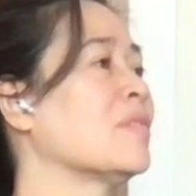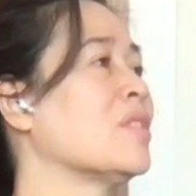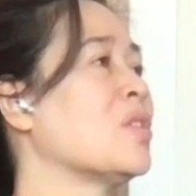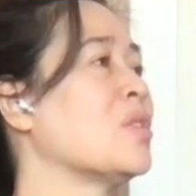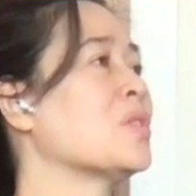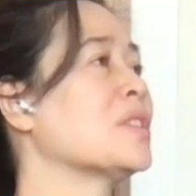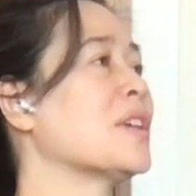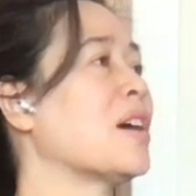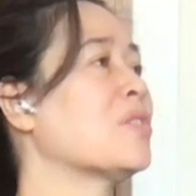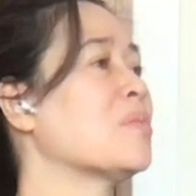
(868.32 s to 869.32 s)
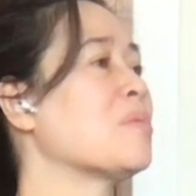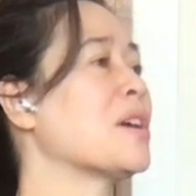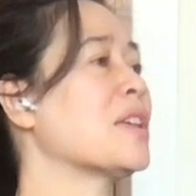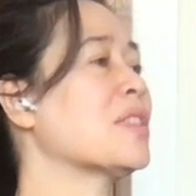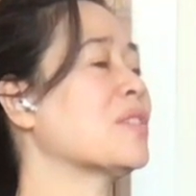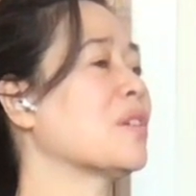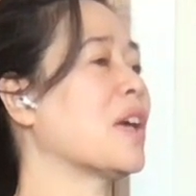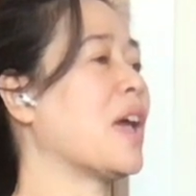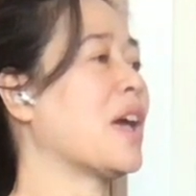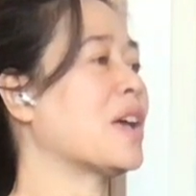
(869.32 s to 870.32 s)
Notice how the breath
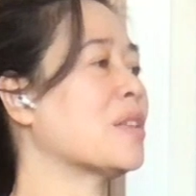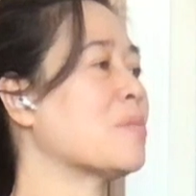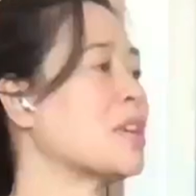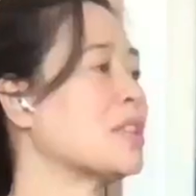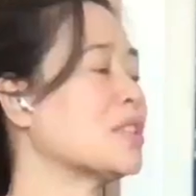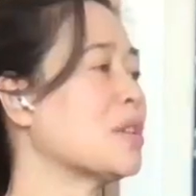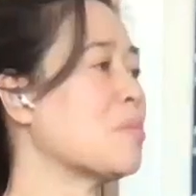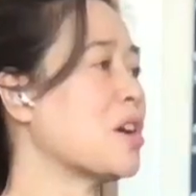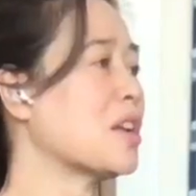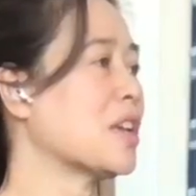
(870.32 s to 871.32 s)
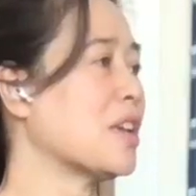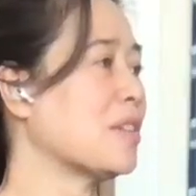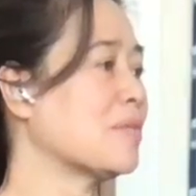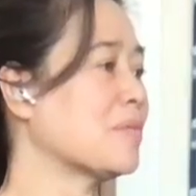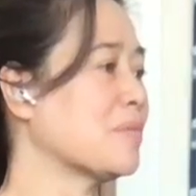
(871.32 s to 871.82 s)
animates the body.